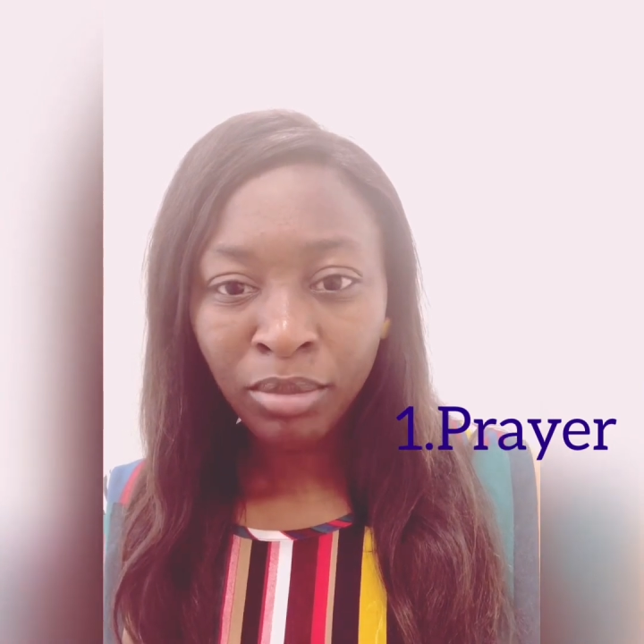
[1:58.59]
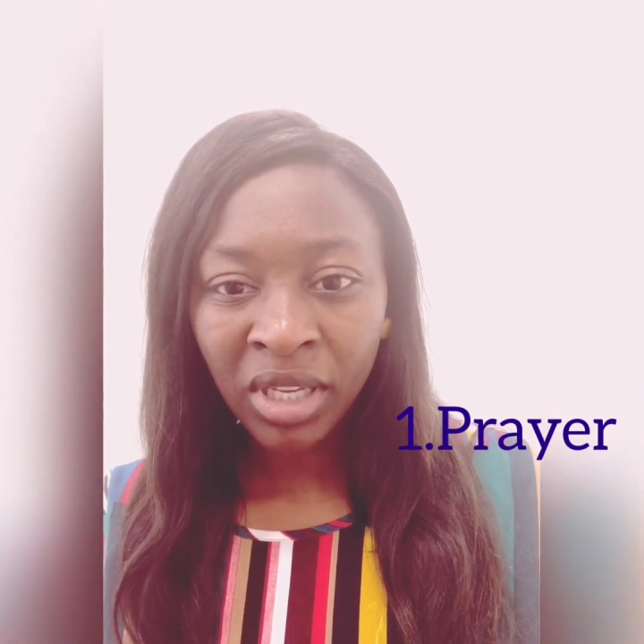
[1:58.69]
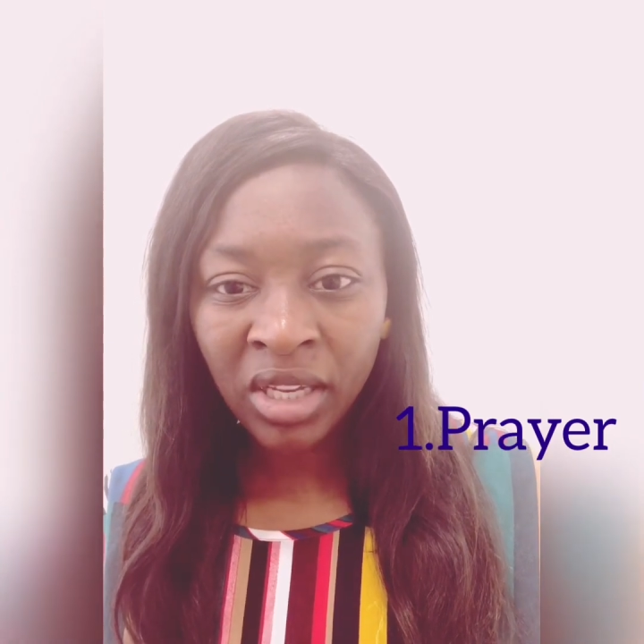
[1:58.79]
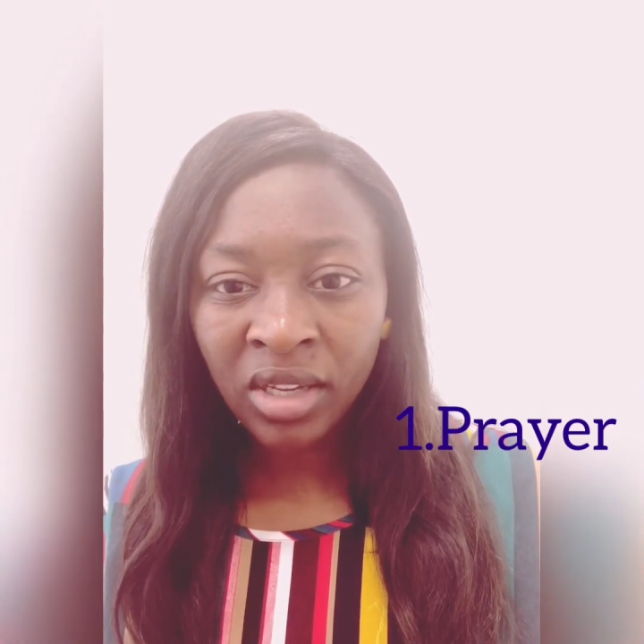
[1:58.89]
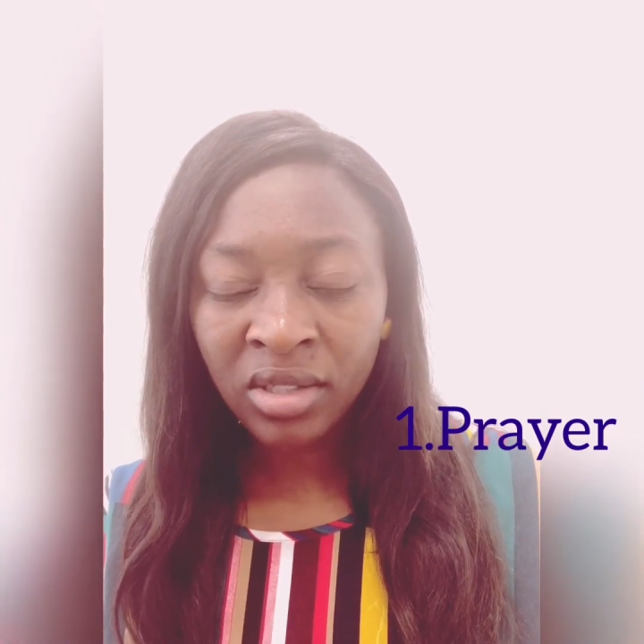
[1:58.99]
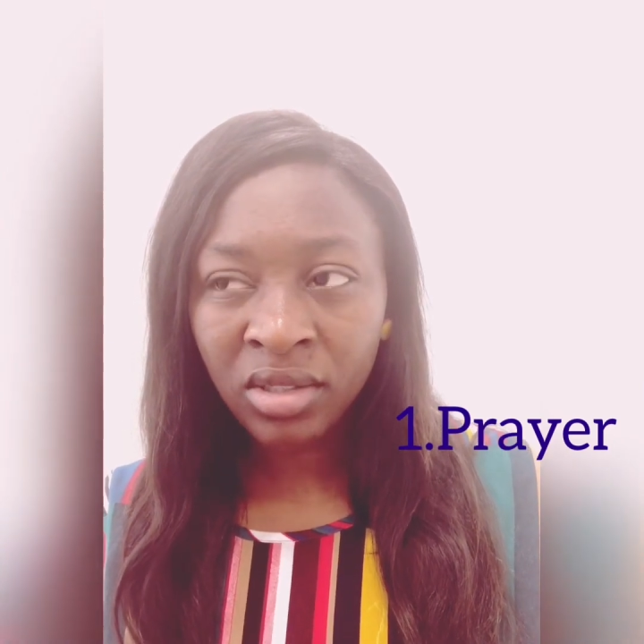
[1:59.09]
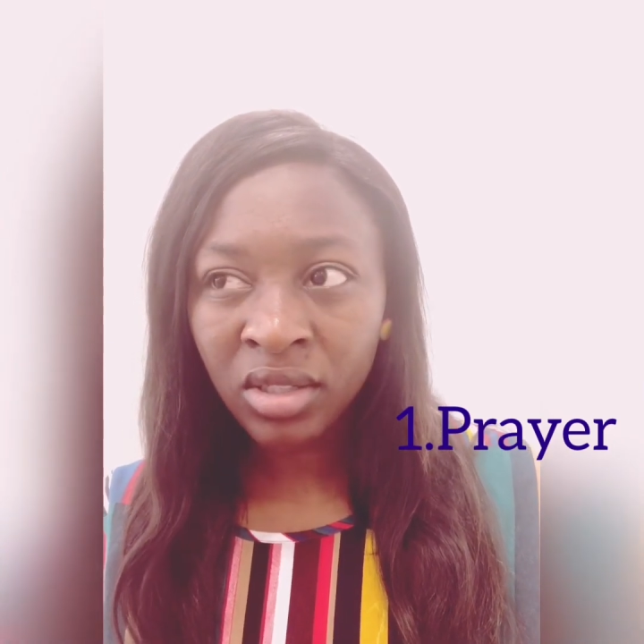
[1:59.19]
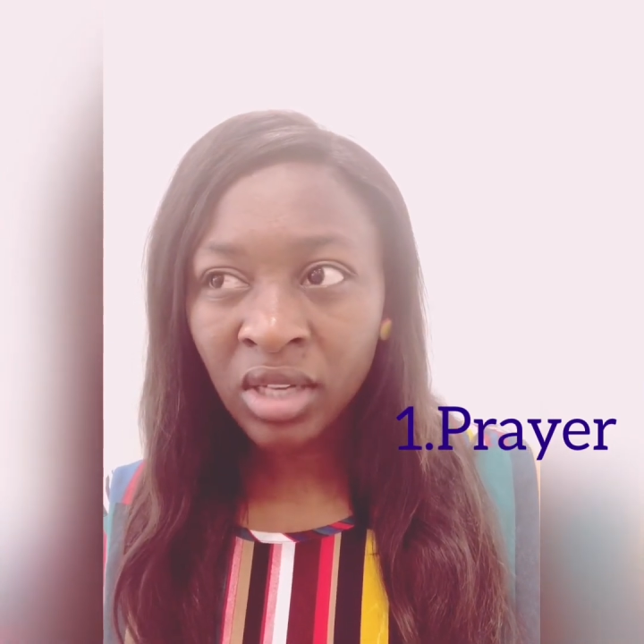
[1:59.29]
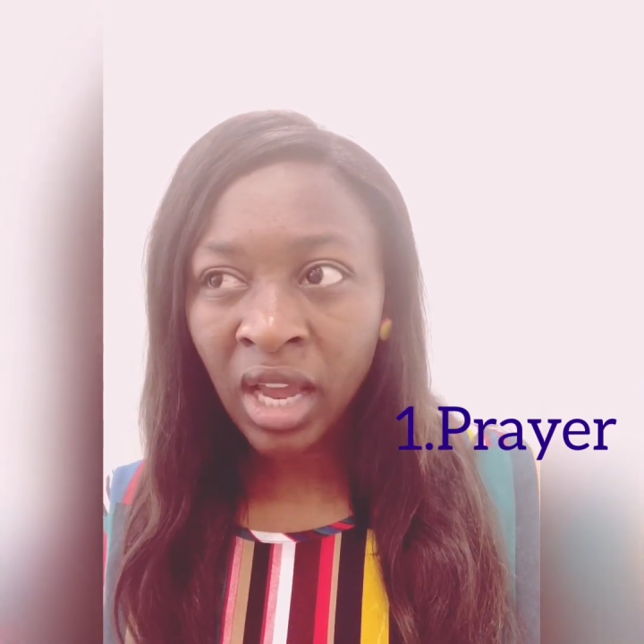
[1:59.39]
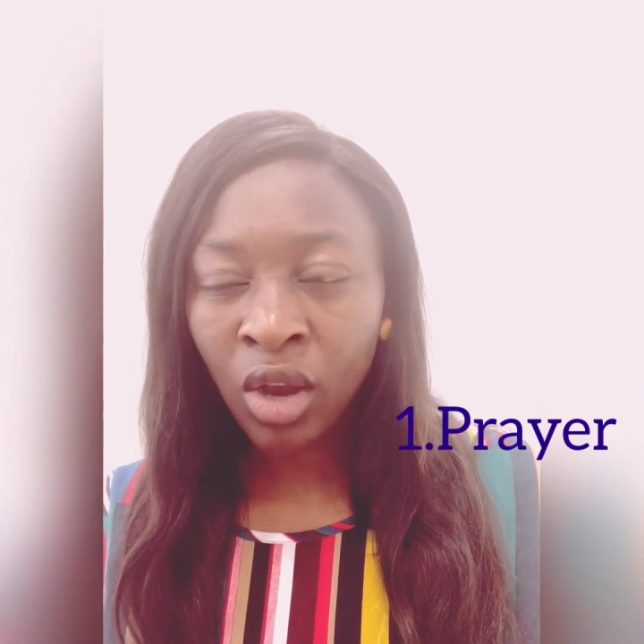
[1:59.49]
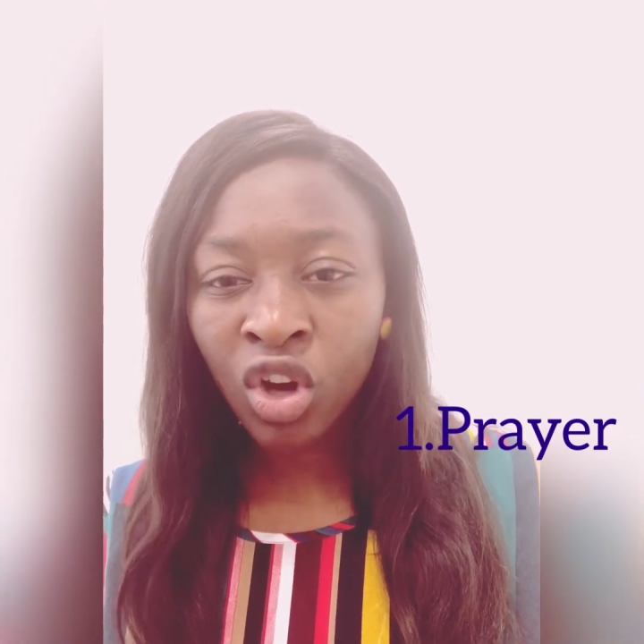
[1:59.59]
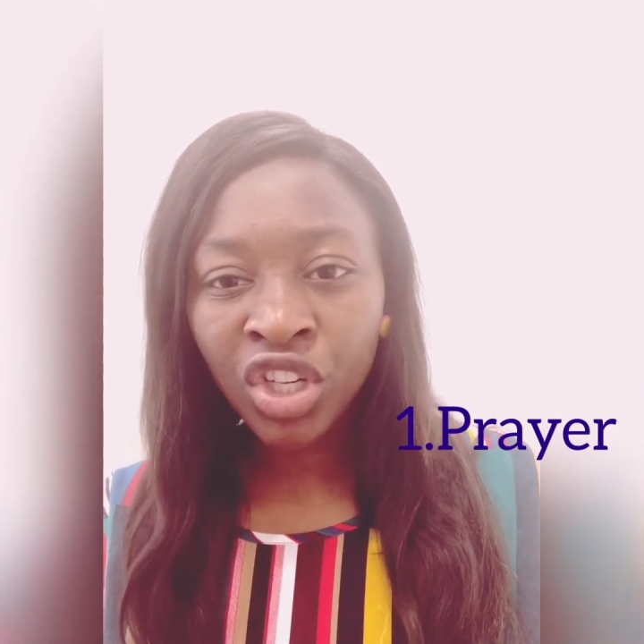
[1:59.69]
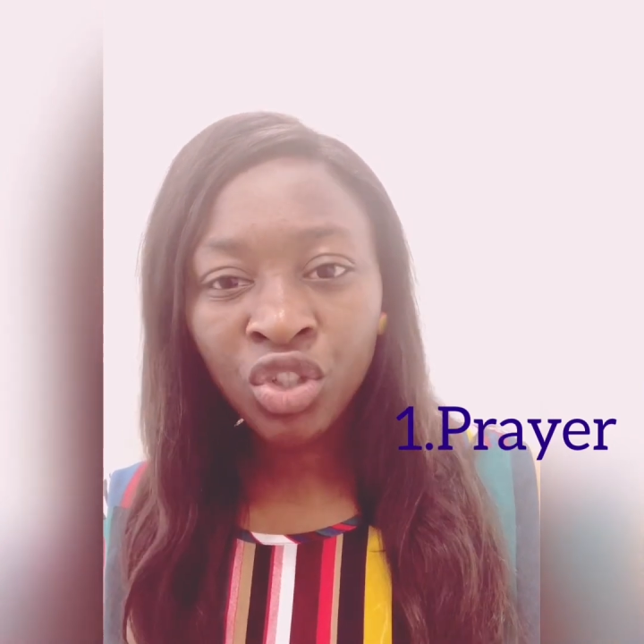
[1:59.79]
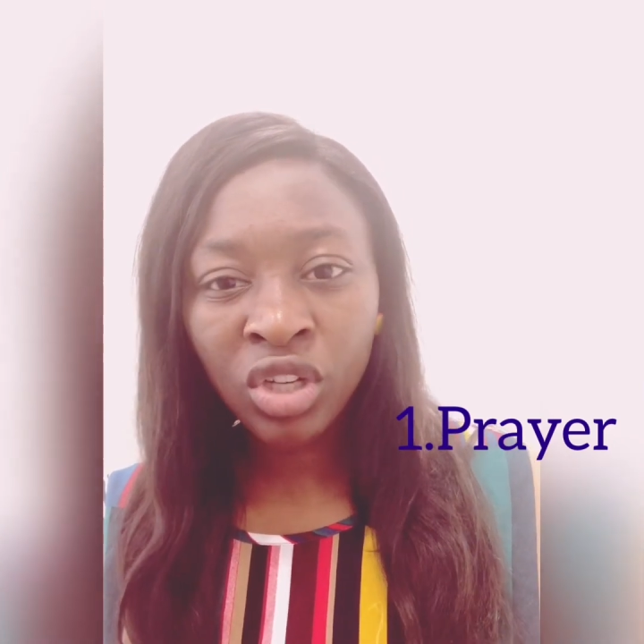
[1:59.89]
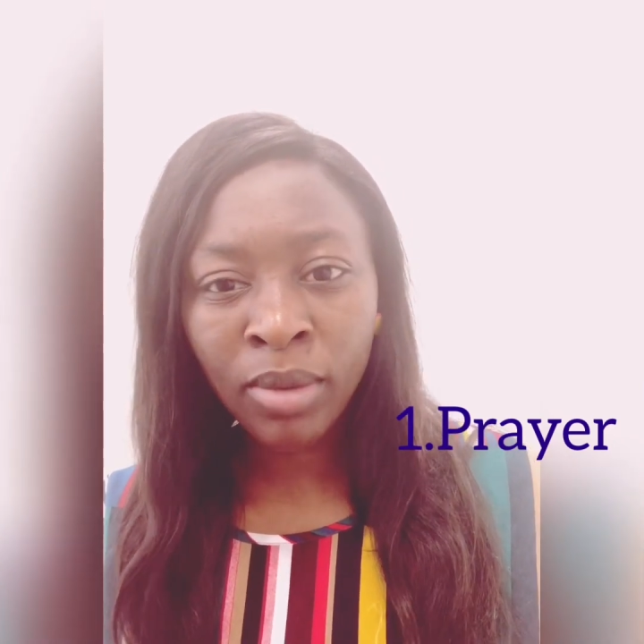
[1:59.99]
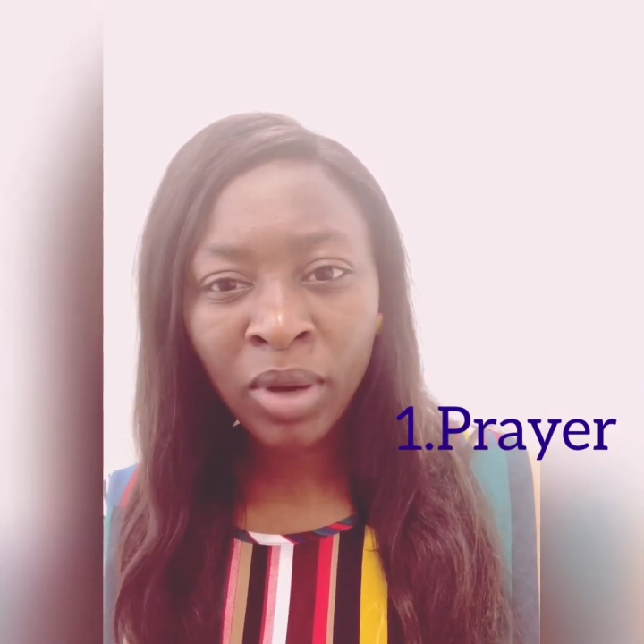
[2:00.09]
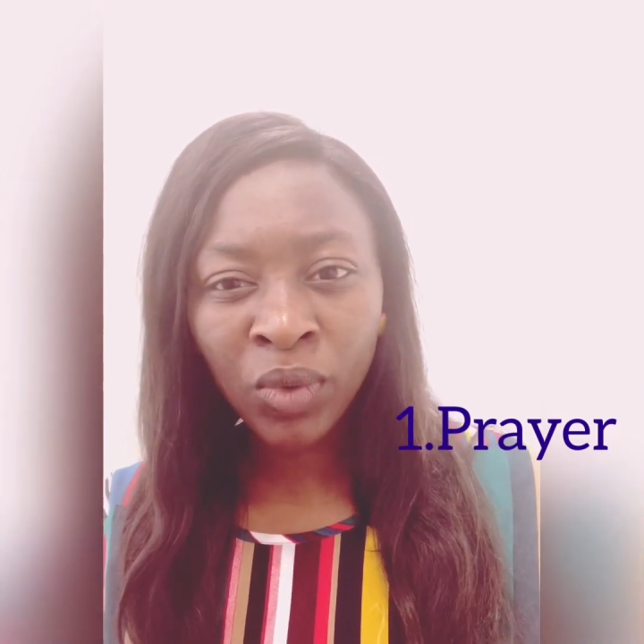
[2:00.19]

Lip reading: because according to them,